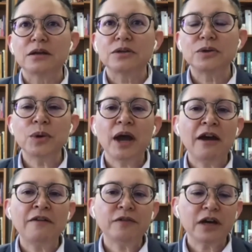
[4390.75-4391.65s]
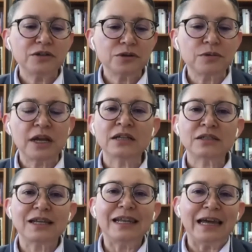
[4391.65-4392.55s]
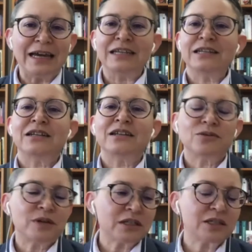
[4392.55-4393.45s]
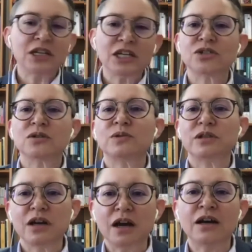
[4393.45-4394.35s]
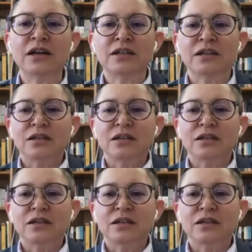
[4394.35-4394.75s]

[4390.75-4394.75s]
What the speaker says: you have a direct line and a direct connection with God.